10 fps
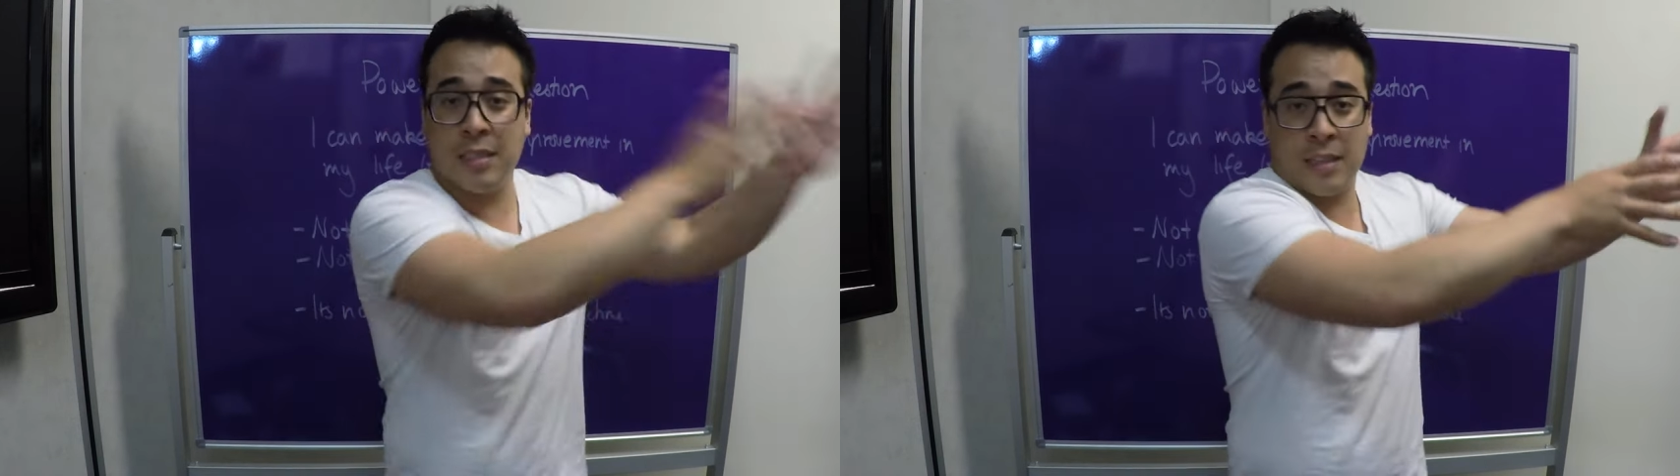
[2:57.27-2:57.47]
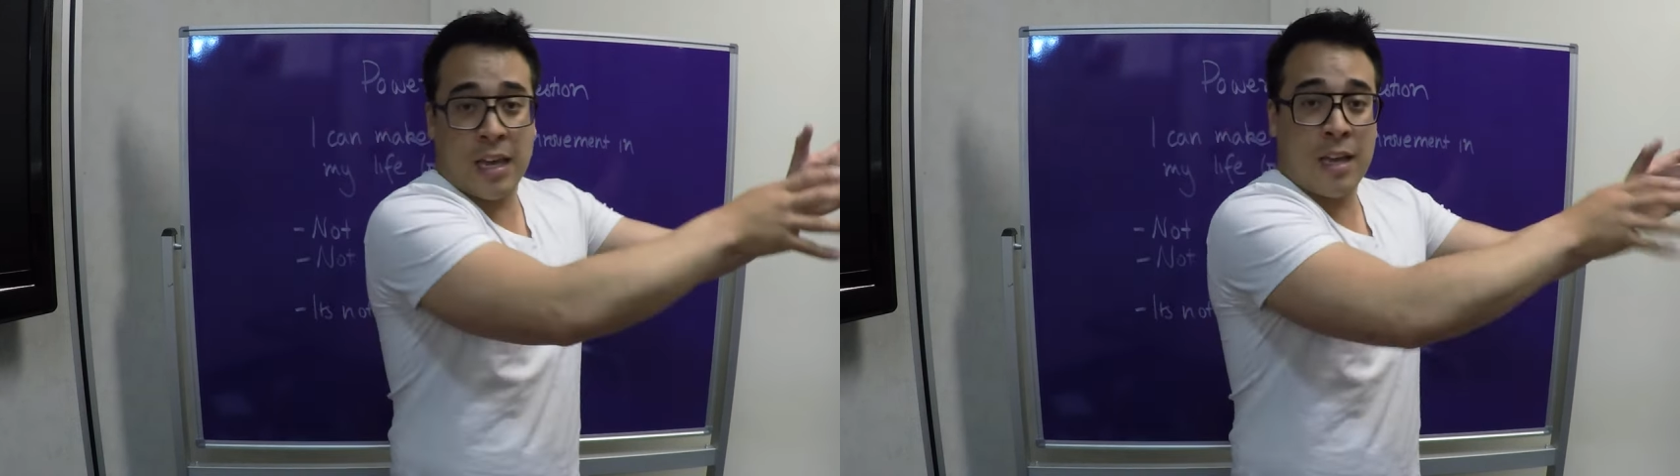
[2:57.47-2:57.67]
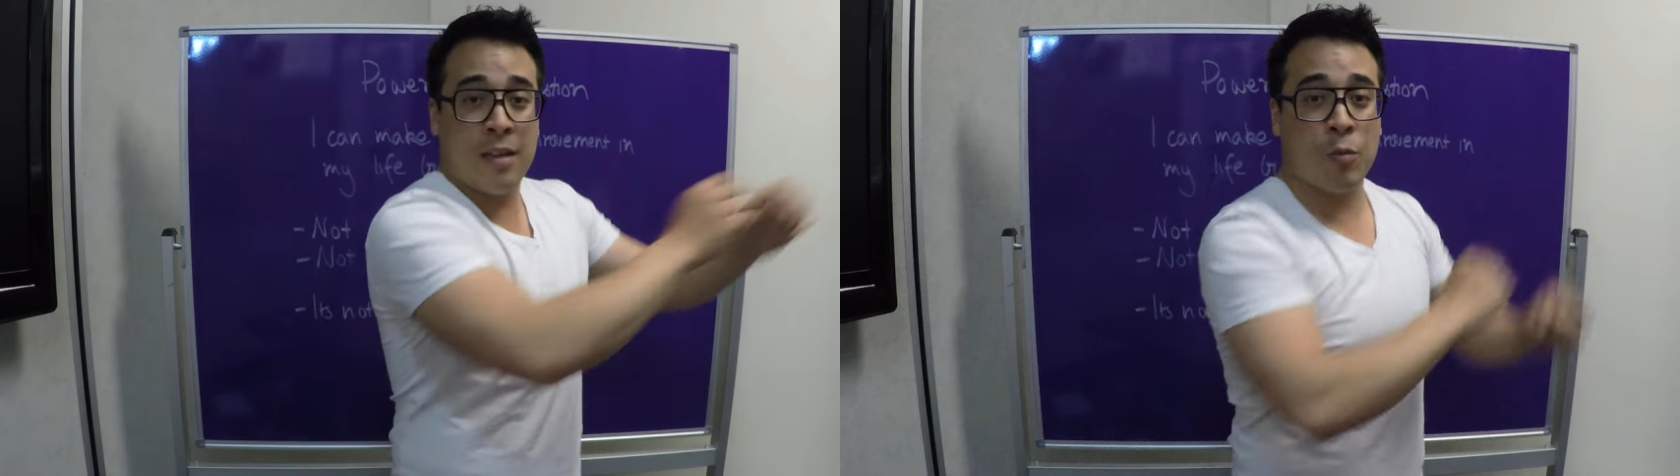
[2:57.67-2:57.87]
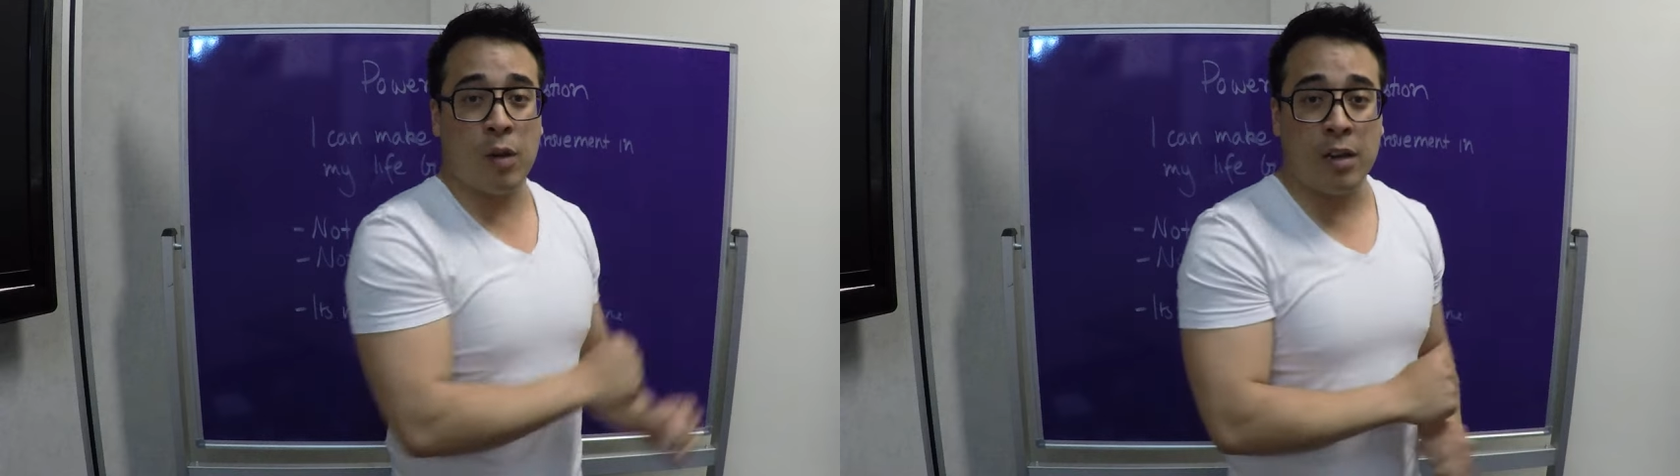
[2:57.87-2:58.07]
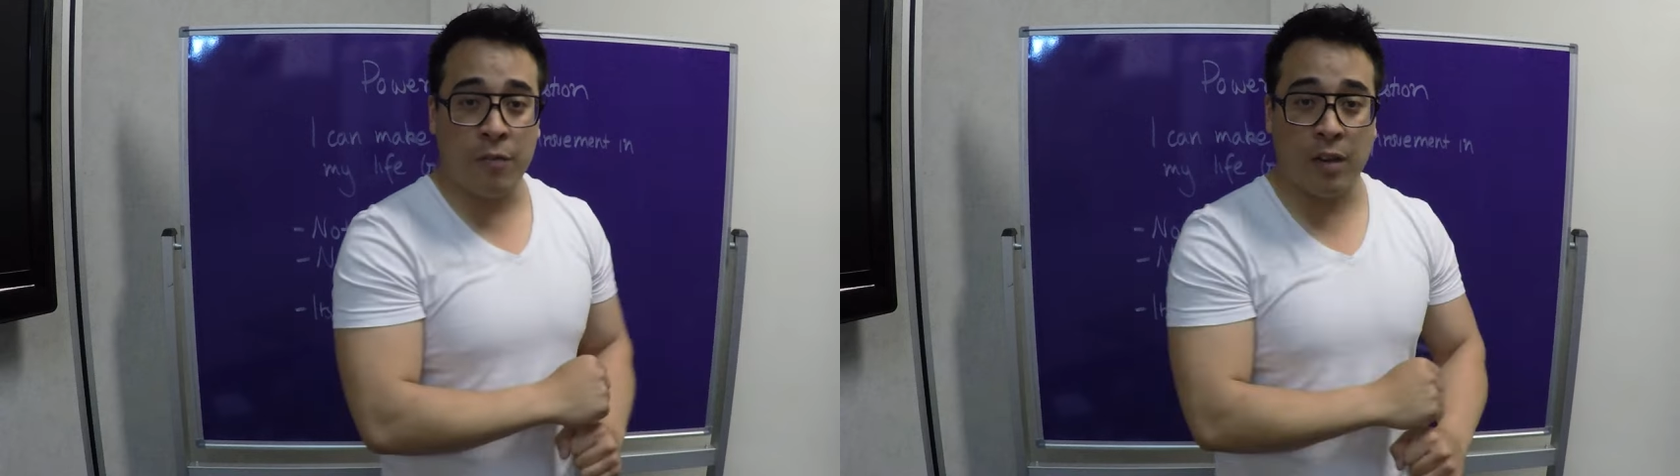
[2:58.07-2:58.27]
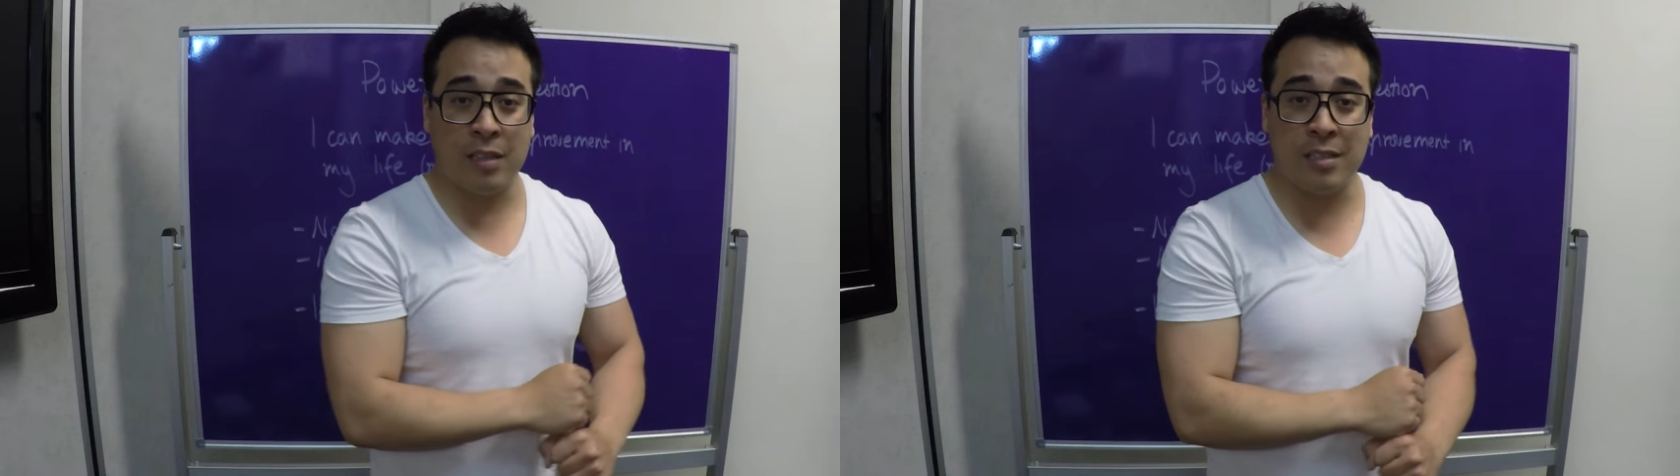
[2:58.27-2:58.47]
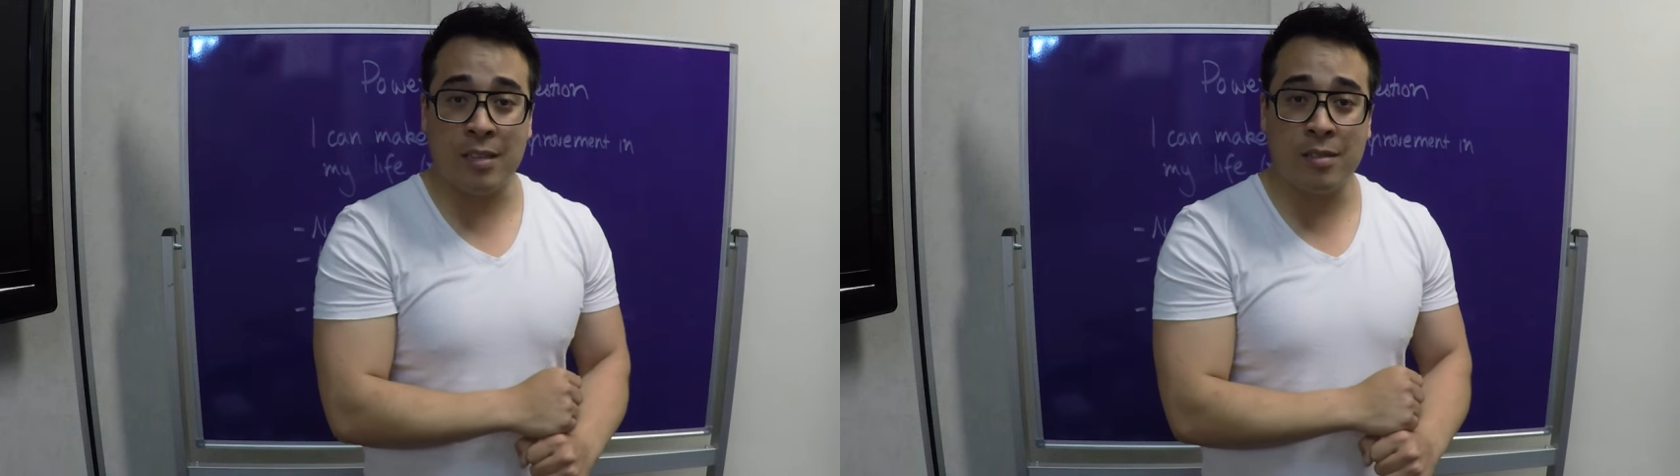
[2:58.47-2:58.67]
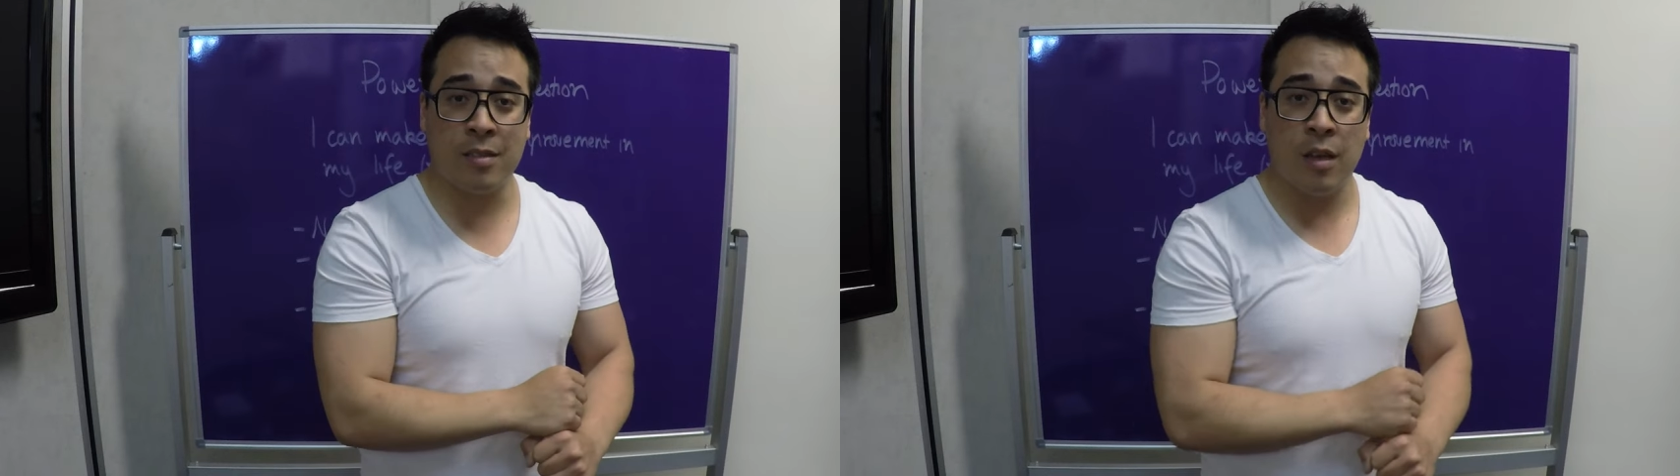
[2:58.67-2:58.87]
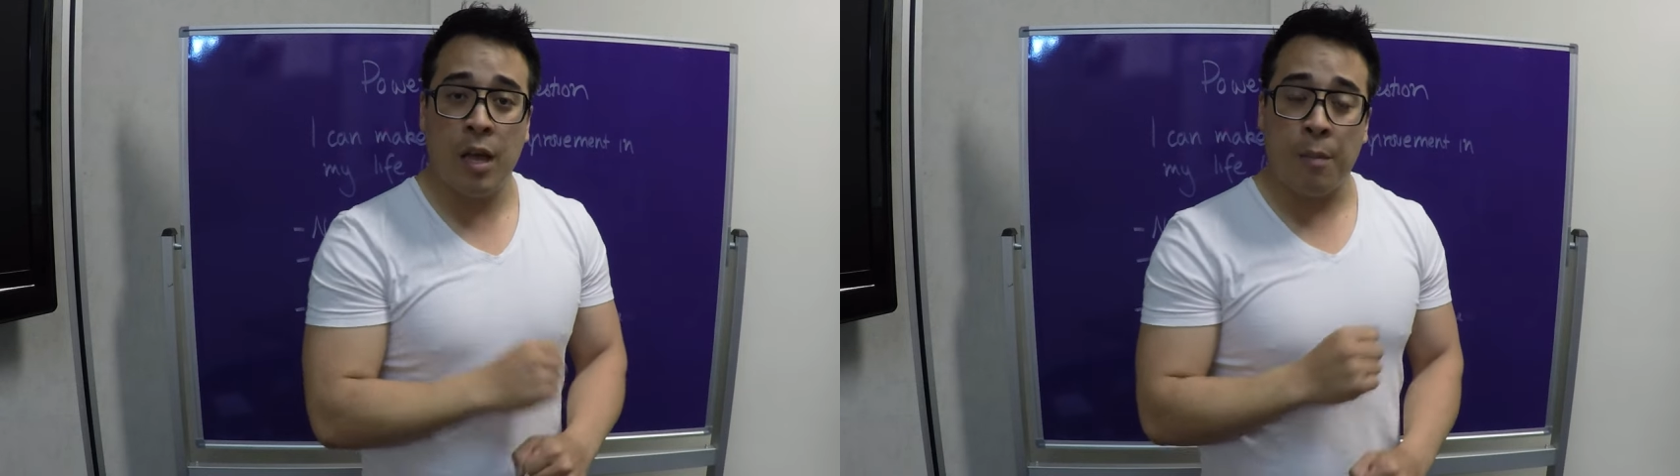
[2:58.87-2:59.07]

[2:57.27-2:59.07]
to there, when and if it exists,